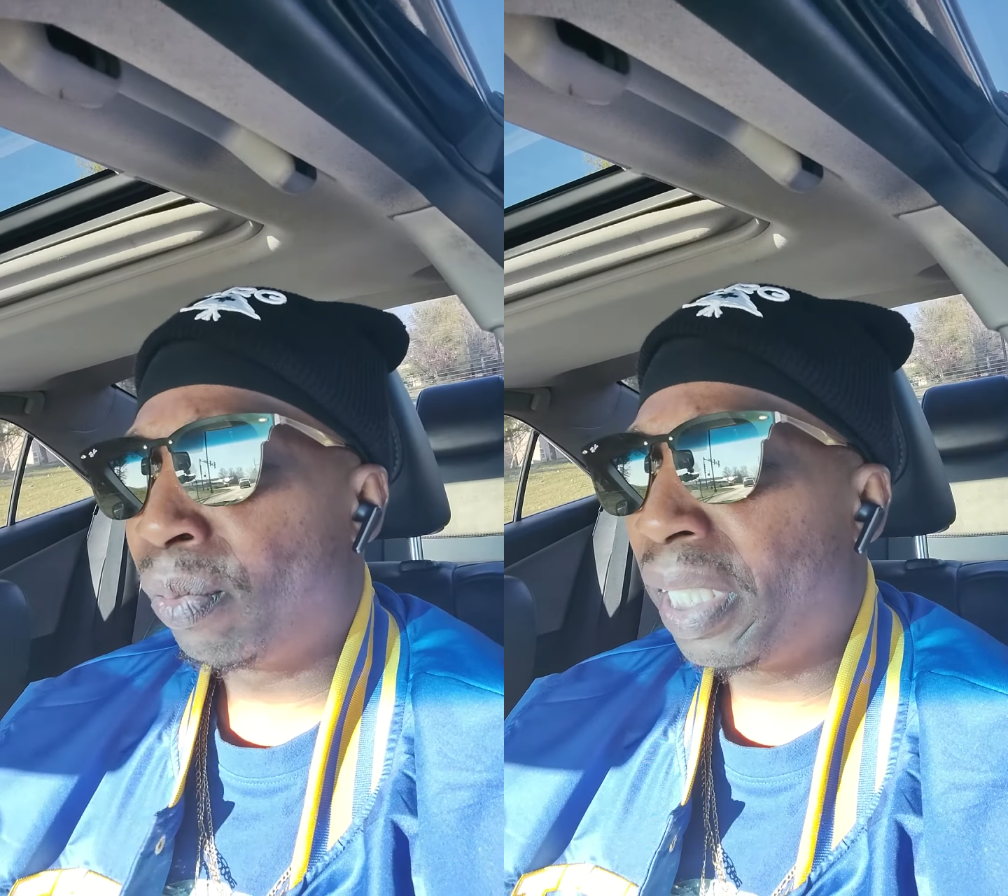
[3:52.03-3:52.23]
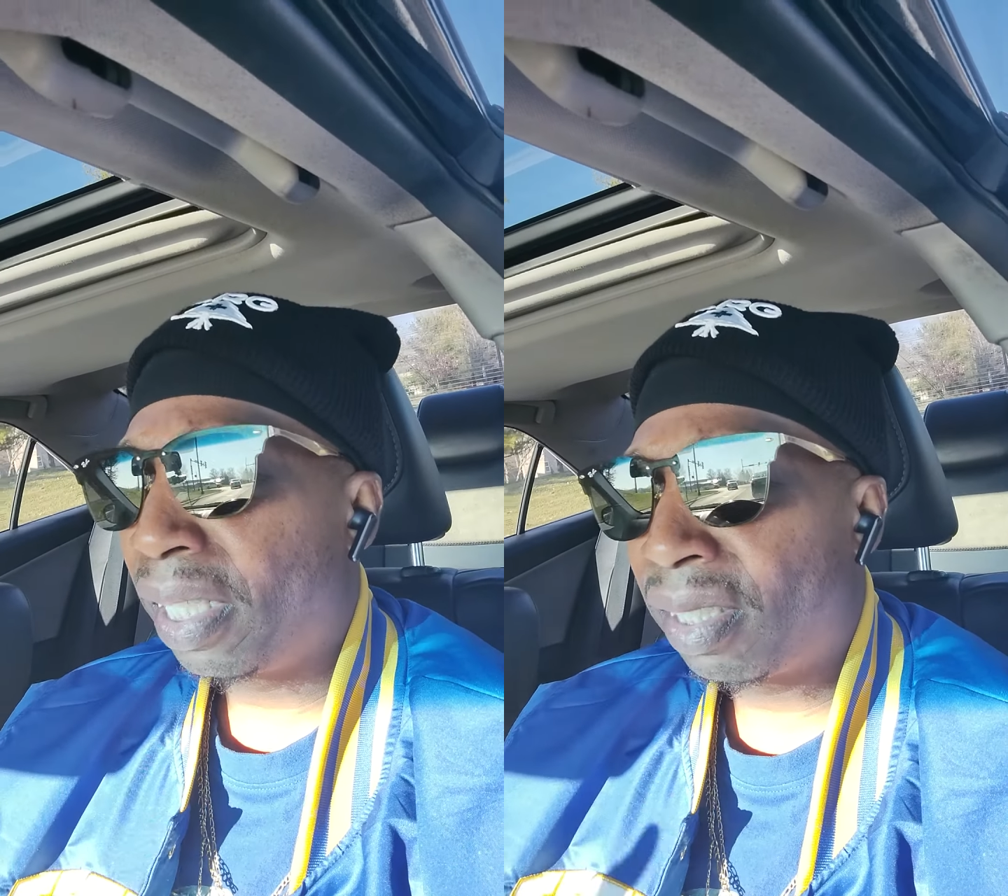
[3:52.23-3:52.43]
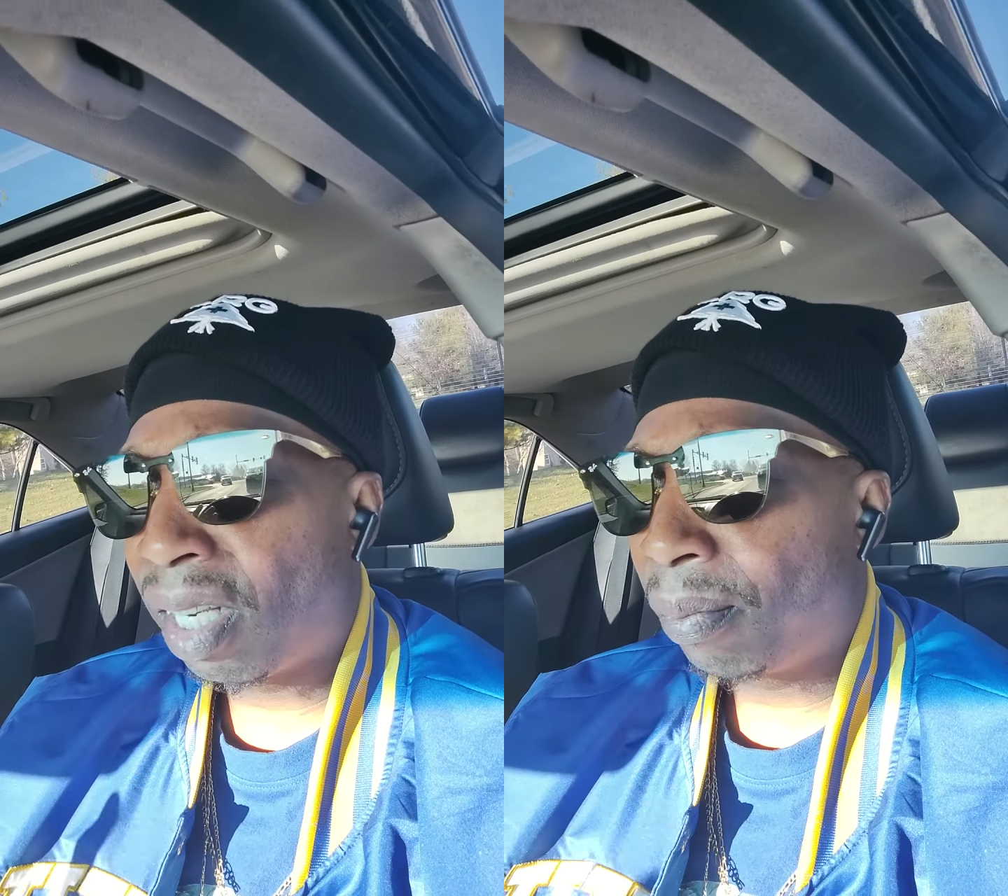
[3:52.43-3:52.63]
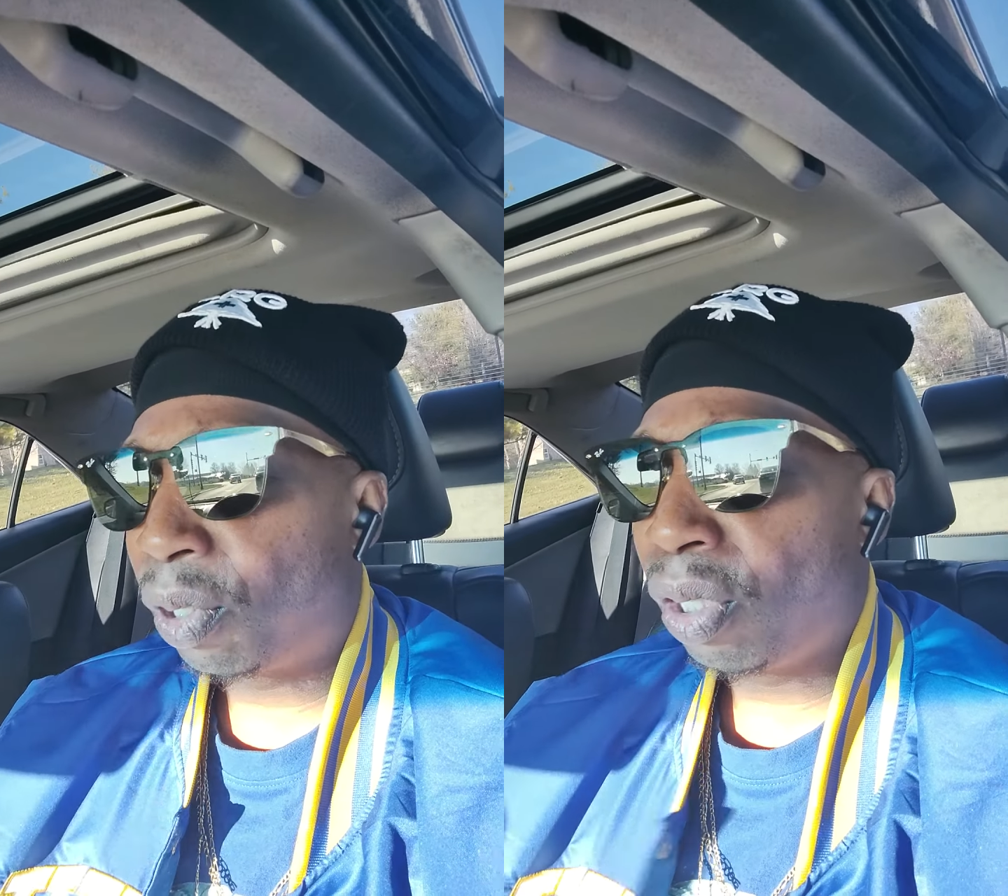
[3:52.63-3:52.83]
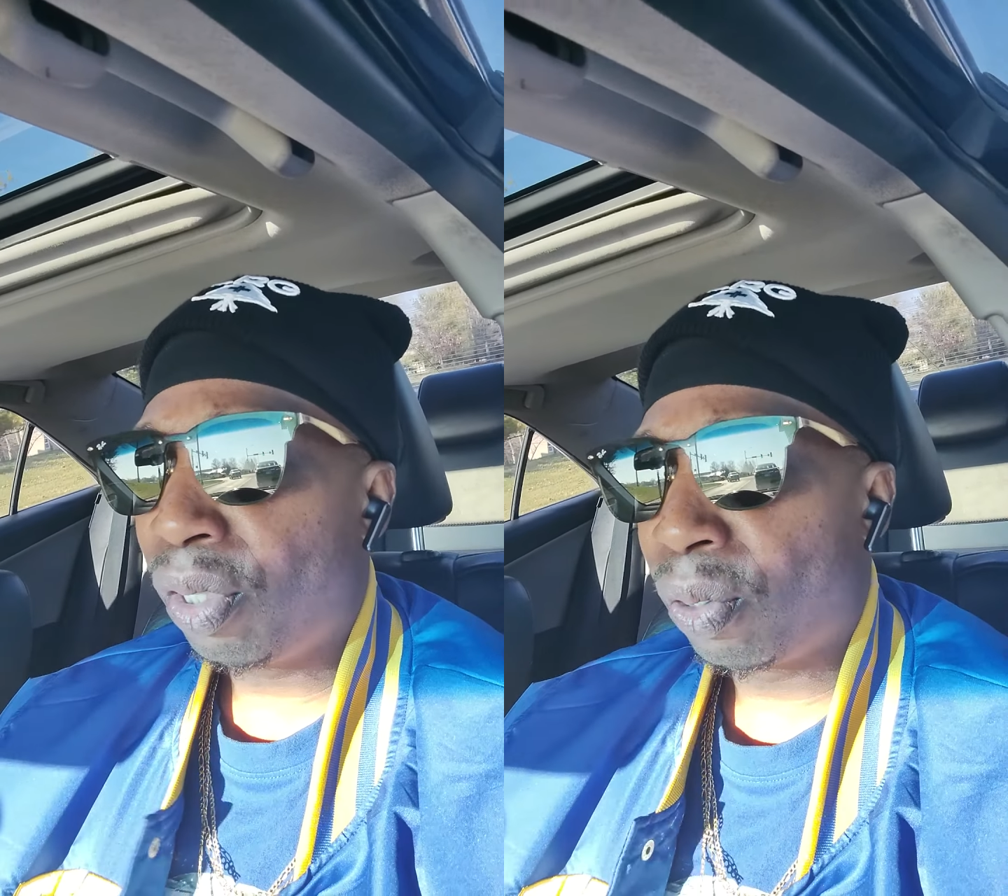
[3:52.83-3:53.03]
did something
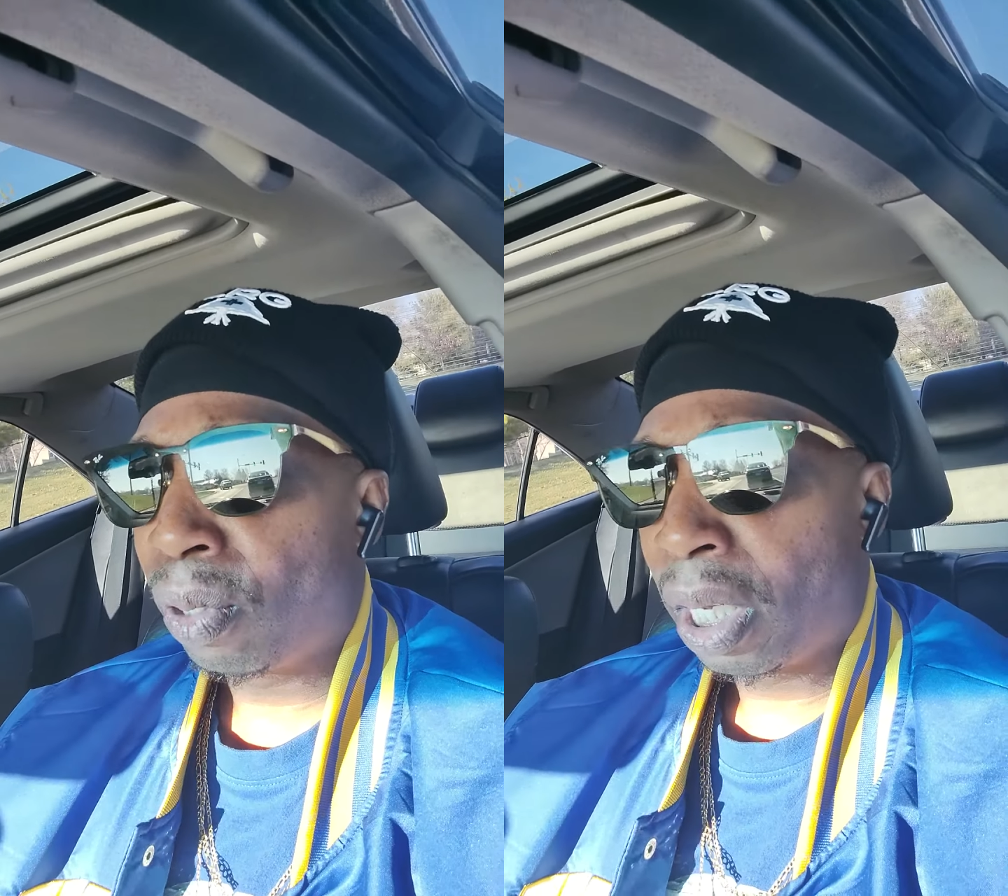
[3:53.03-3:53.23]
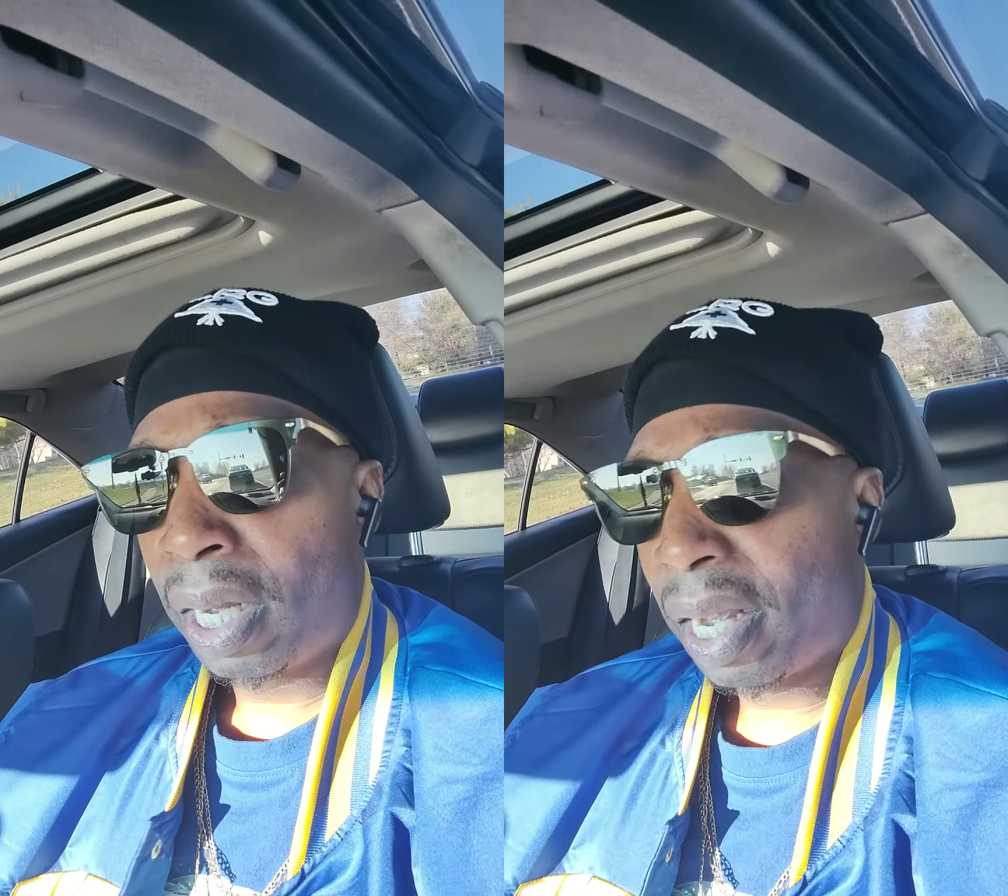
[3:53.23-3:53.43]
to you.